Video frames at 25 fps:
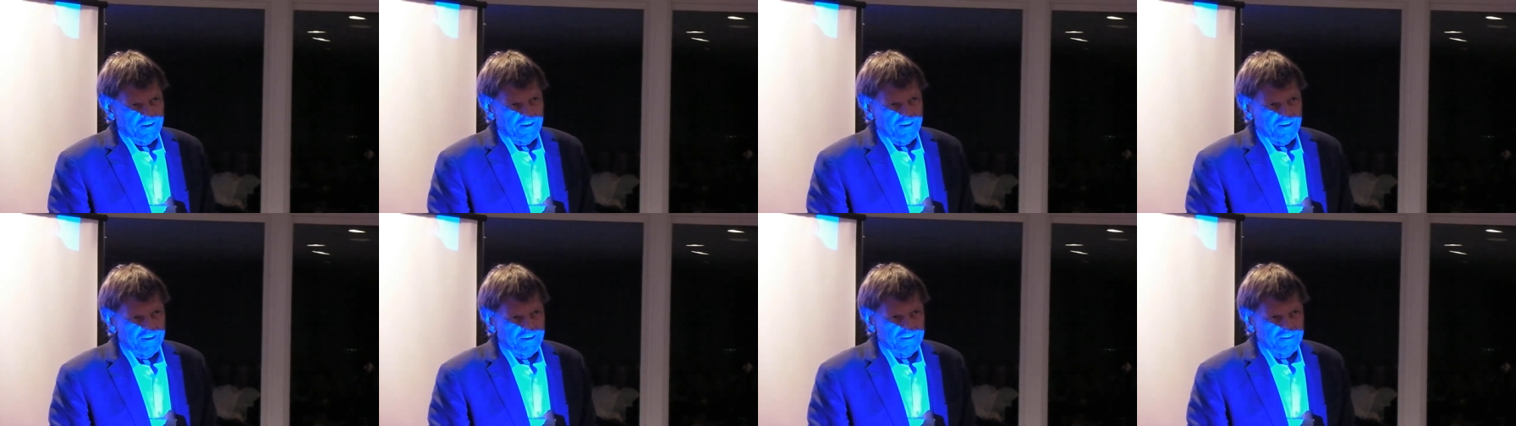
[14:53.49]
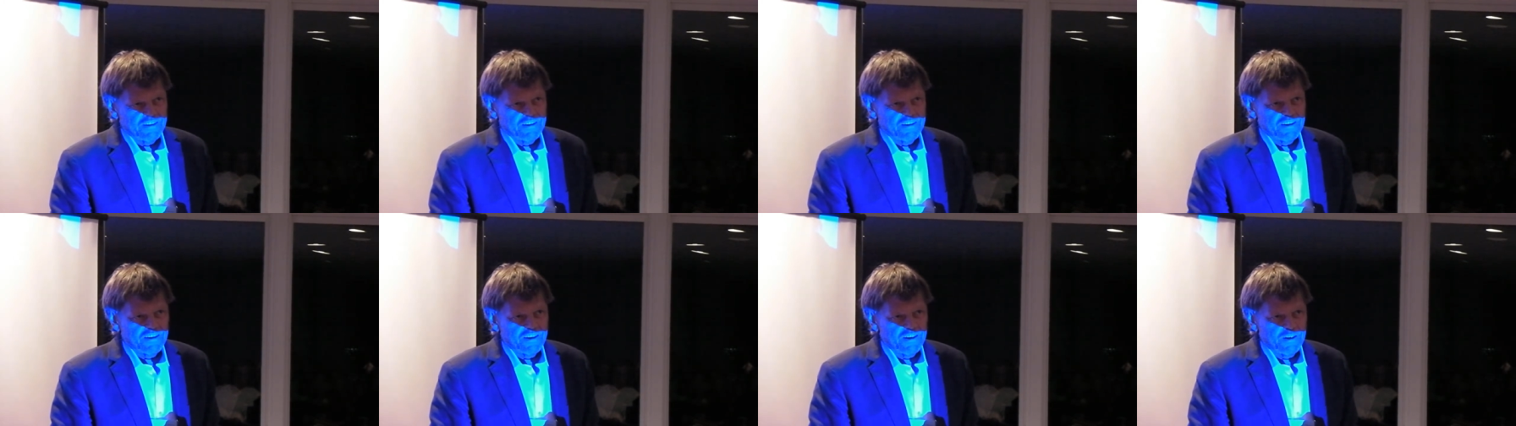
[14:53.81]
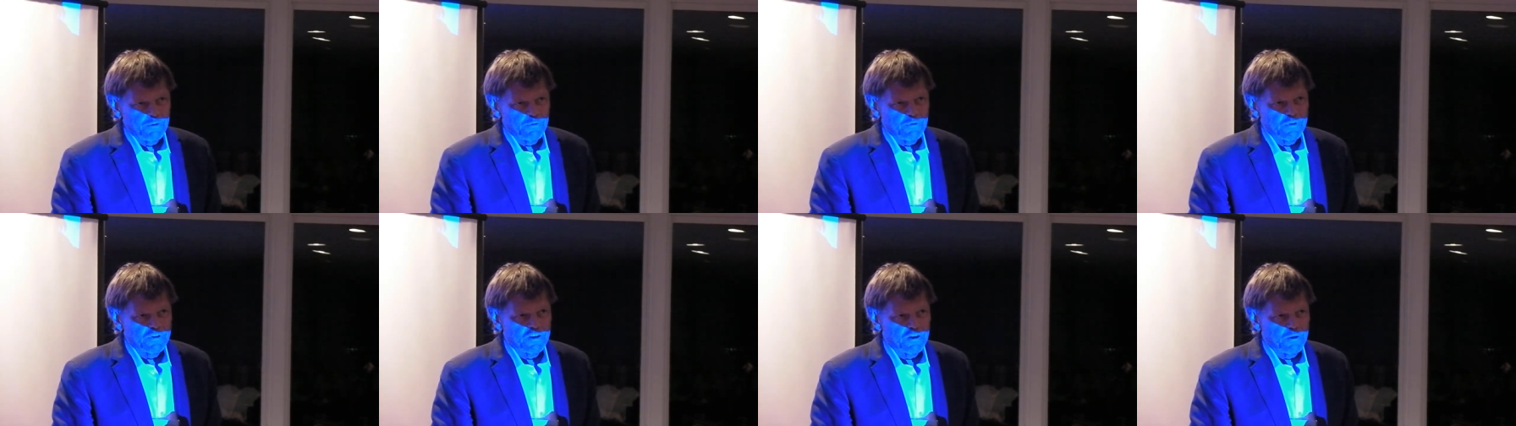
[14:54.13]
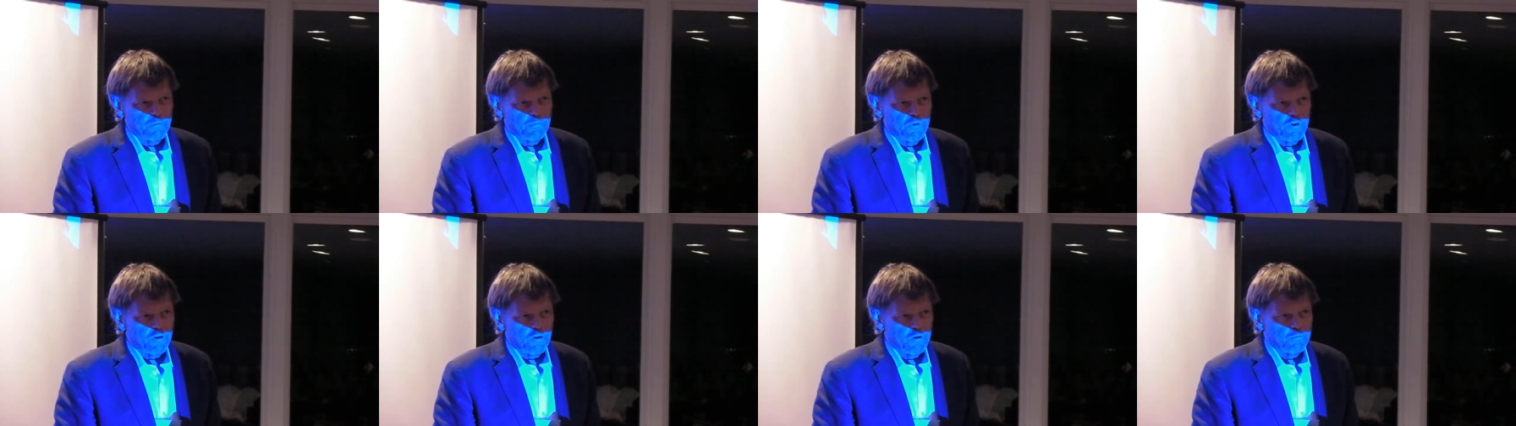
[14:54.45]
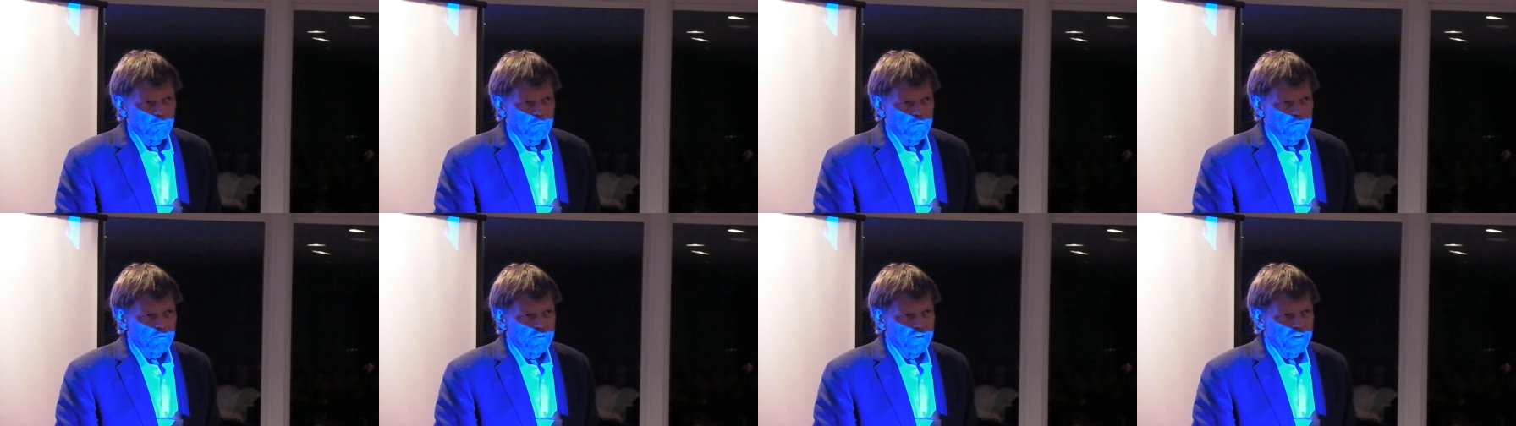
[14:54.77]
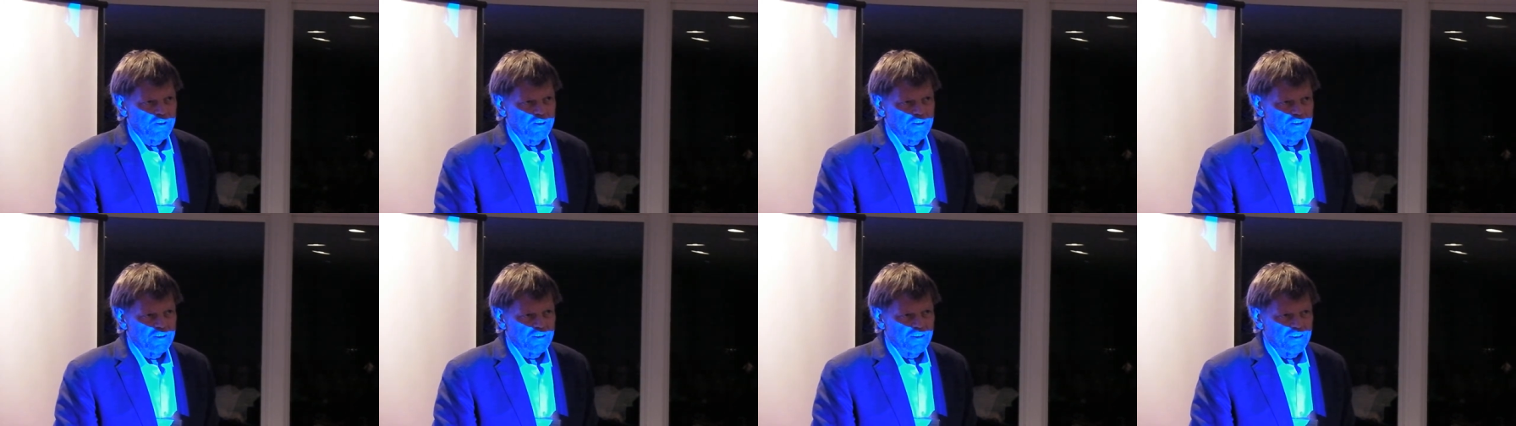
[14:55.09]
and he would come home
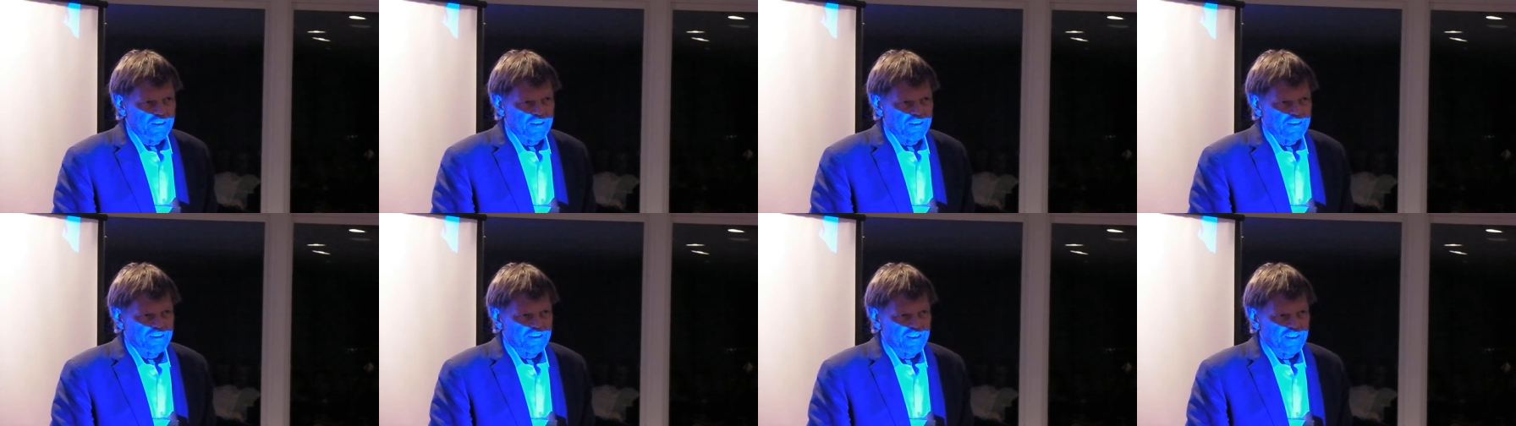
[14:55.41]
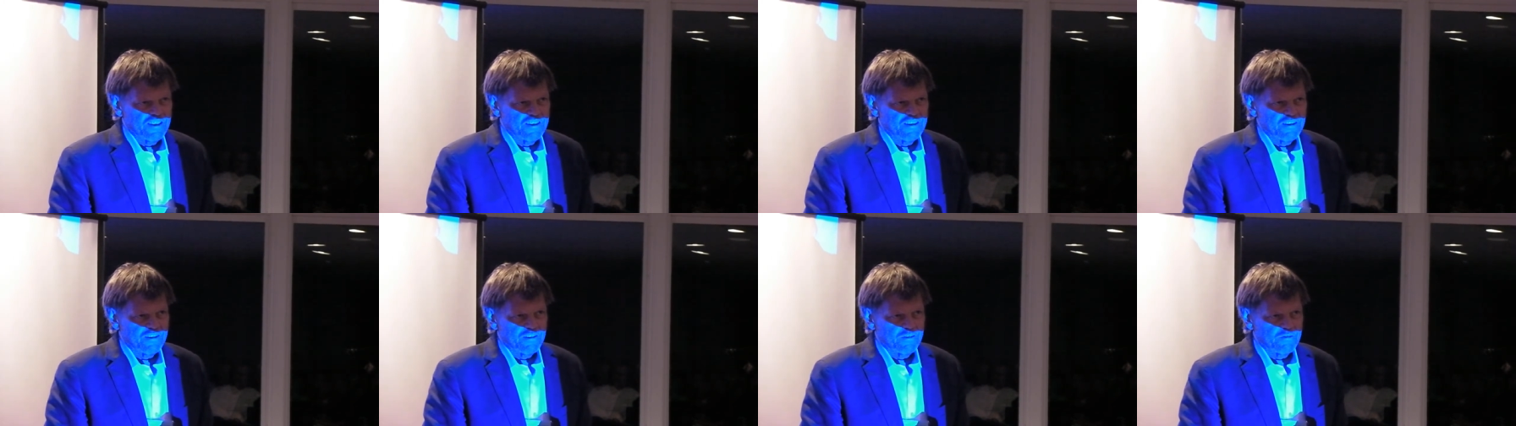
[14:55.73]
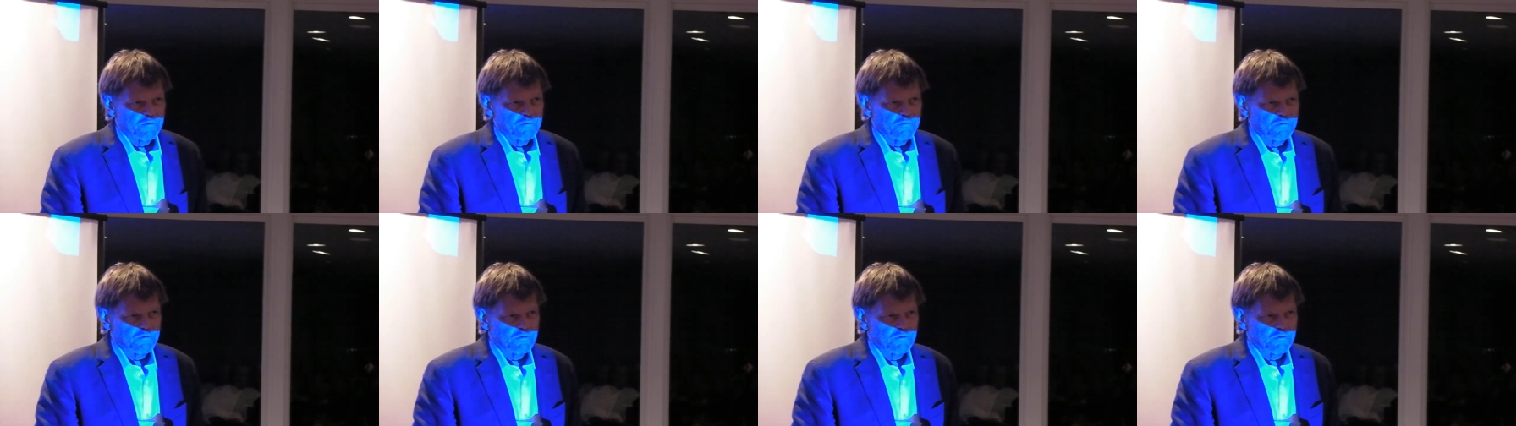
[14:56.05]
routinely and say, you know,